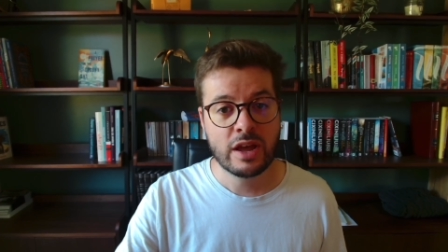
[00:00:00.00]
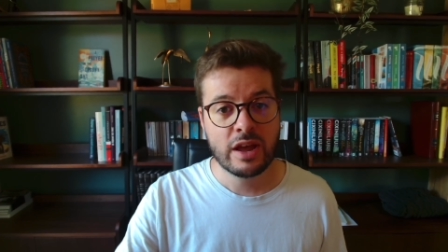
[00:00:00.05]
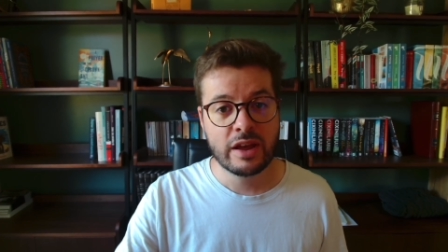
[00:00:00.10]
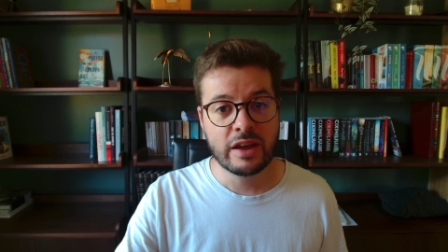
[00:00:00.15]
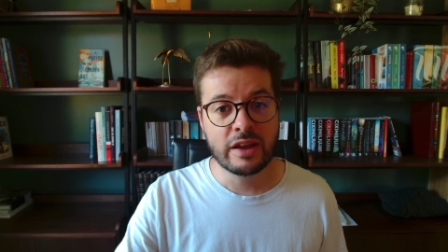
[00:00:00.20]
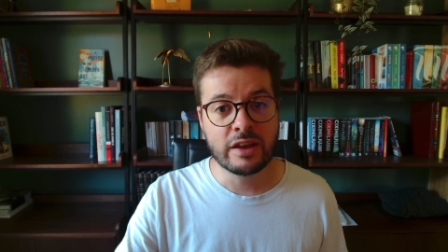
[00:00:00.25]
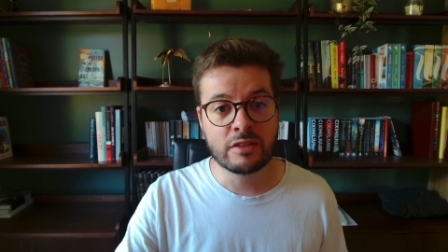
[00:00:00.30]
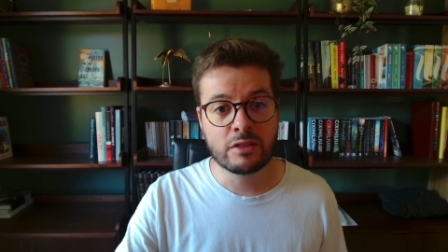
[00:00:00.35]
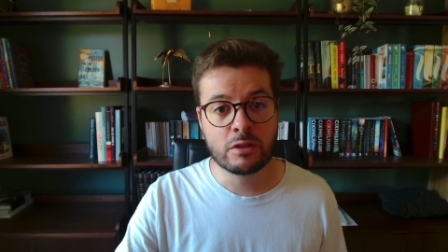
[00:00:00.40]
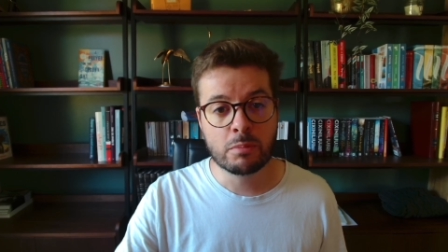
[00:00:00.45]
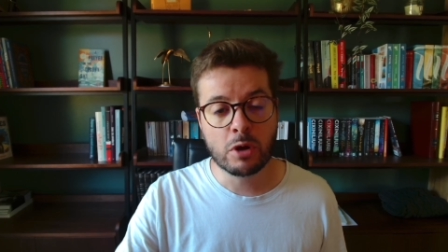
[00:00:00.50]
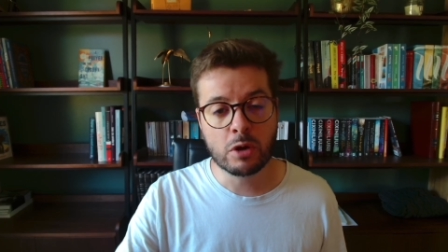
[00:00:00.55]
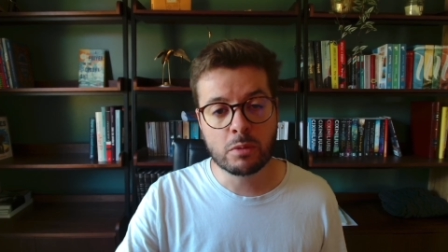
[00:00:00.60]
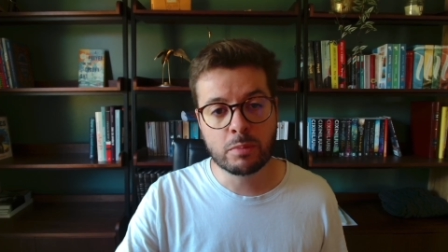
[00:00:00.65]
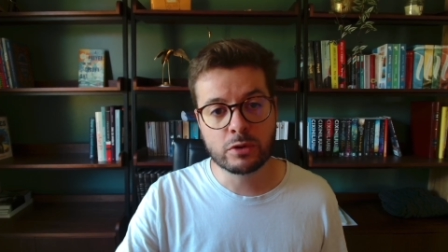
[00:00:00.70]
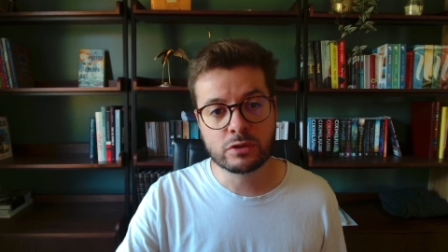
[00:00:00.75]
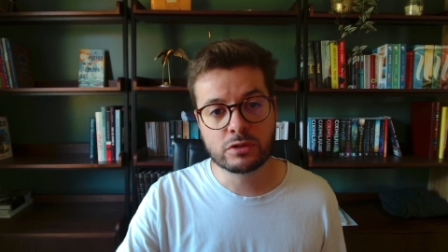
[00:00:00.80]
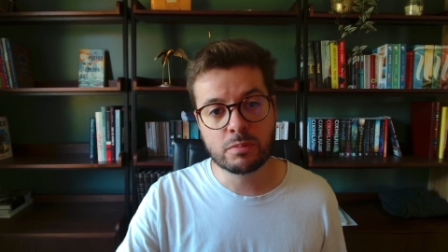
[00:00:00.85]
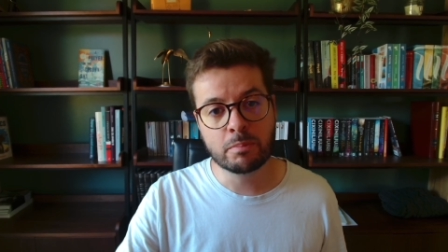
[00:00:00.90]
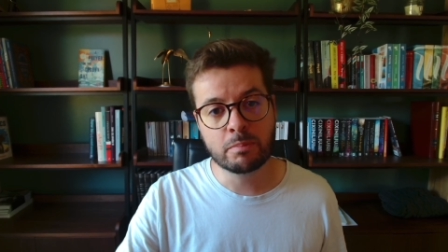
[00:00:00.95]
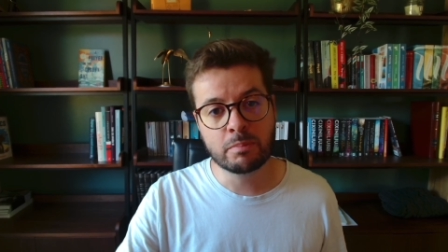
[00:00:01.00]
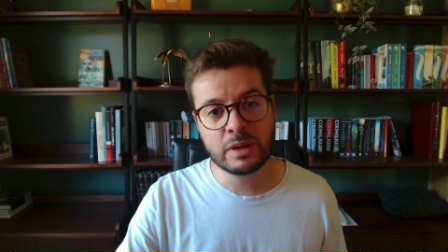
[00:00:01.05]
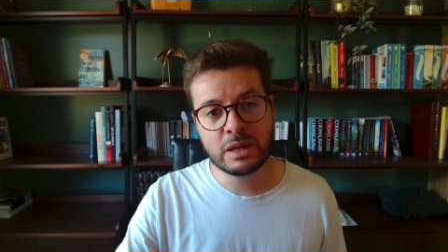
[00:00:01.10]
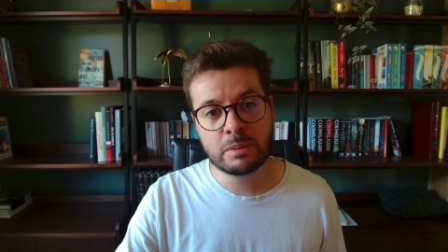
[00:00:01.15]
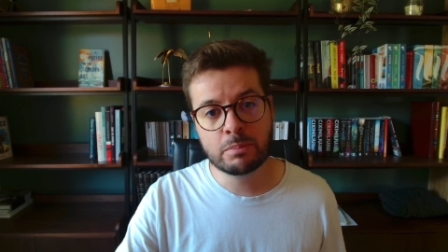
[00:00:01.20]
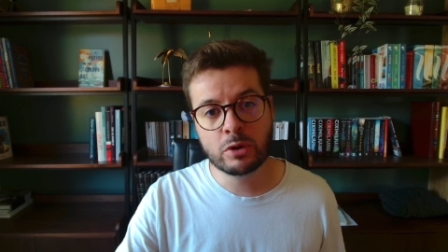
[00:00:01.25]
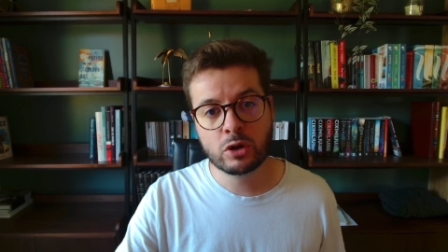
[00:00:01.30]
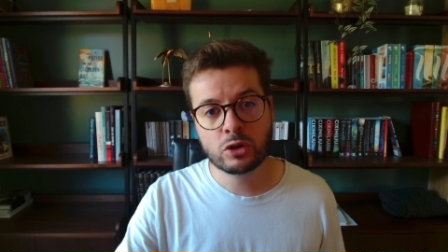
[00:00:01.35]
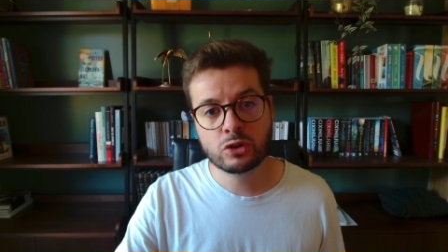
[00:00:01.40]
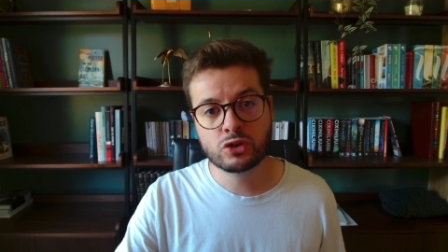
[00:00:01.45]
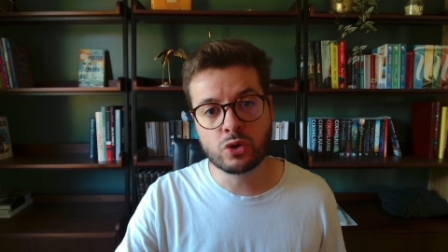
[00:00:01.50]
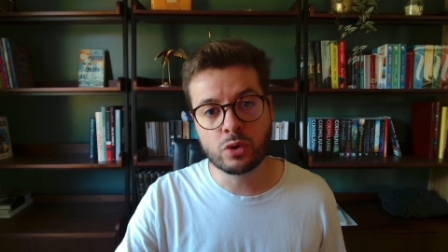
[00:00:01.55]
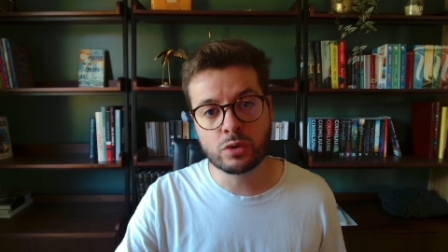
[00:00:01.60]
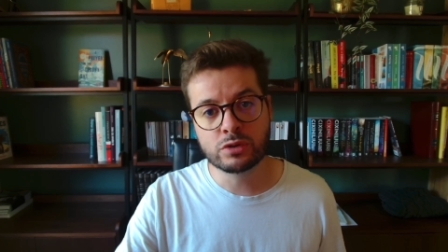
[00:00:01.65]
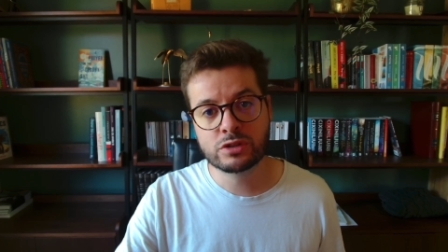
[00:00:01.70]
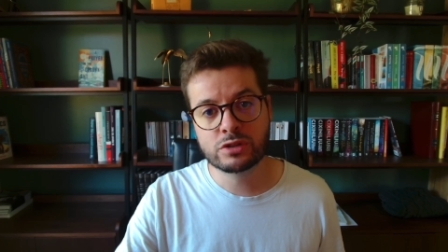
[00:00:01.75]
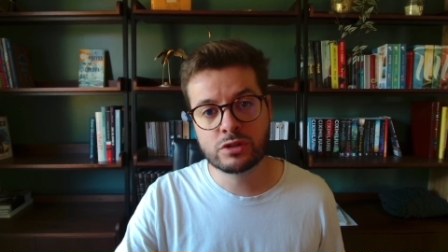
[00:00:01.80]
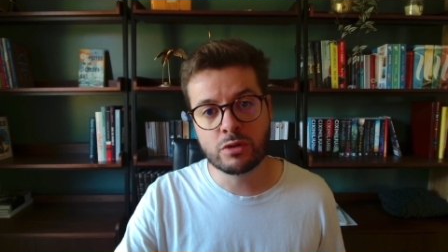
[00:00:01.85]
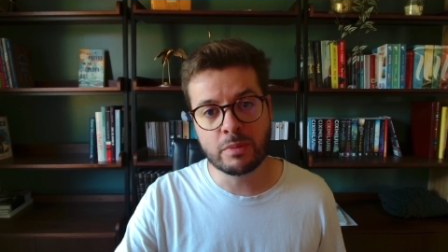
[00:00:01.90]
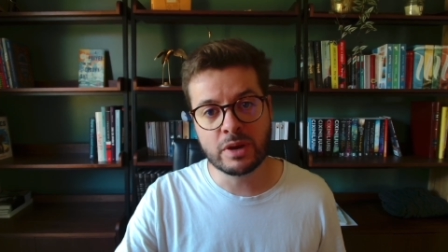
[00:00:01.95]
in the blog post Beeper
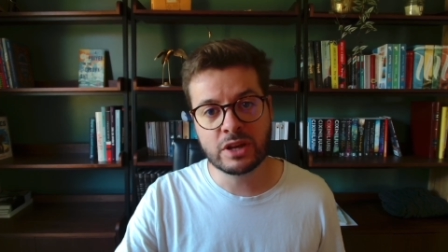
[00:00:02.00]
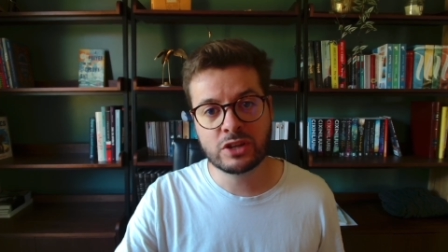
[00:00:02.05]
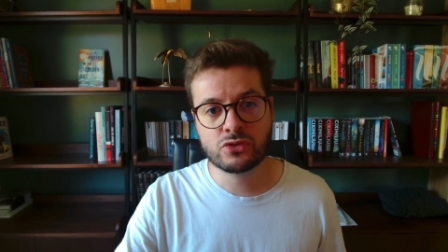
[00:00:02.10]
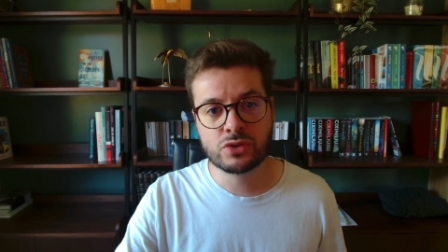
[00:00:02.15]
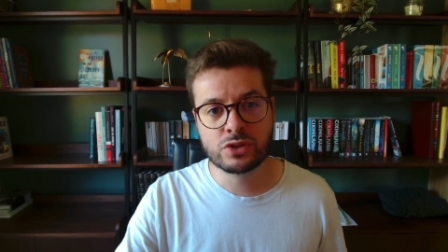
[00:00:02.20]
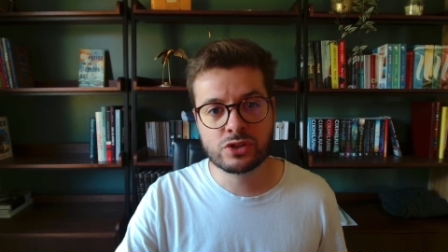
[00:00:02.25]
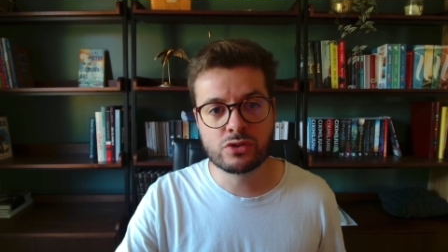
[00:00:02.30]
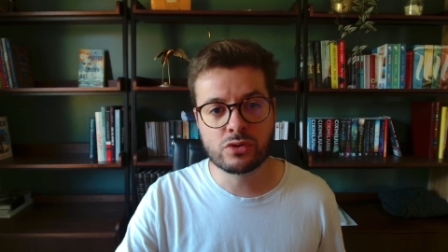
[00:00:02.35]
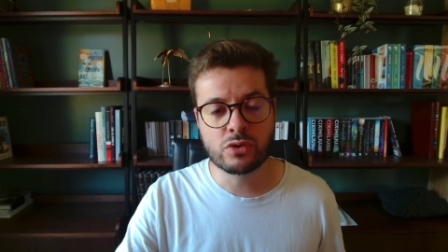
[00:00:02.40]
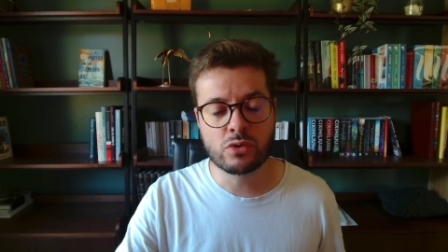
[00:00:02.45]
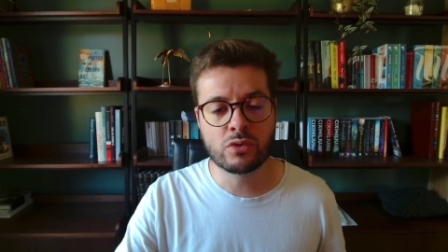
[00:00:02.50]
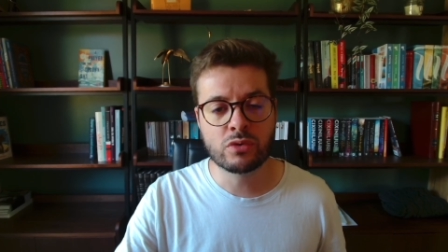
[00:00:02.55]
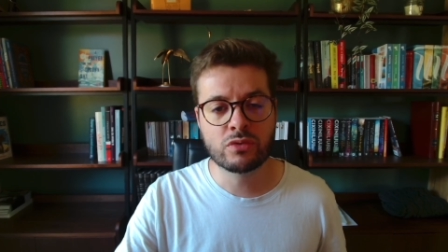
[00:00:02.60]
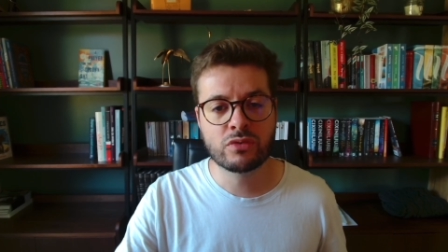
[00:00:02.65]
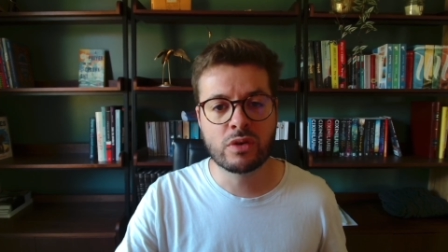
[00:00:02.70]
joins the Matrix.org